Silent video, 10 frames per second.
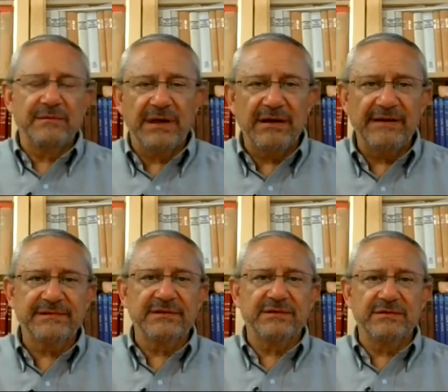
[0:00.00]
We all
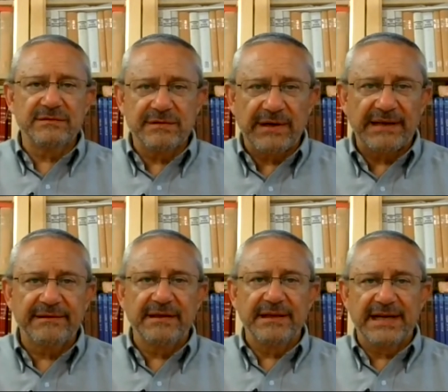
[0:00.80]
have to do the
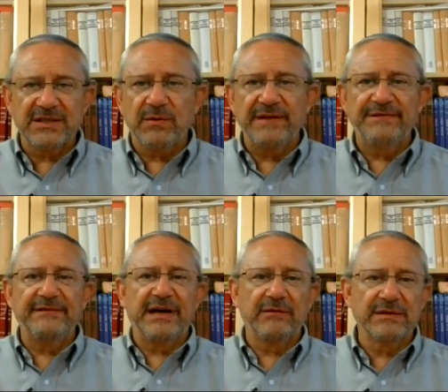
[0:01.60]
right thing the next
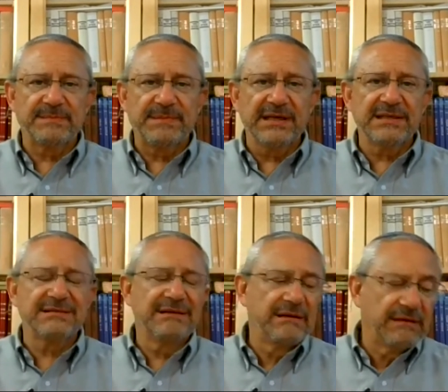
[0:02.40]
25 hours,
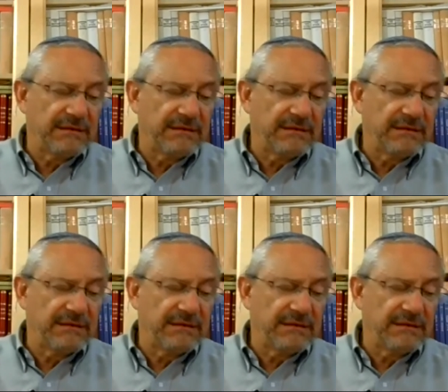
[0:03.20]
because